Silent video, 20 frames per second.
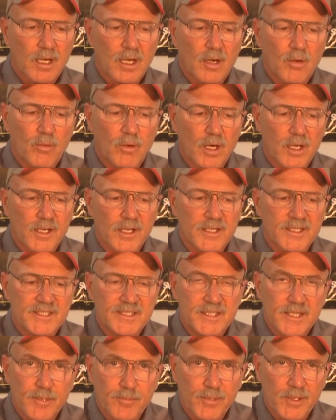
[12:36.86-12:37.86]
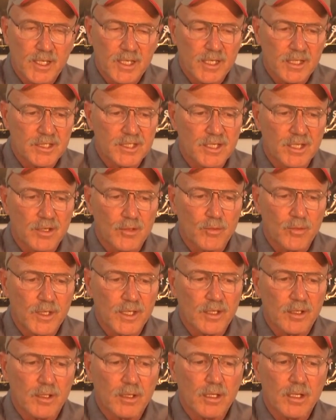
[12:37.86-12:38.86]
I'll want to dip it into the
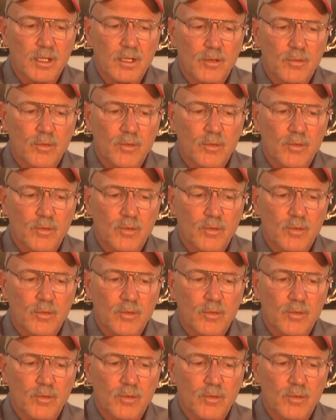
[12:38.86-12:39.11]
wheel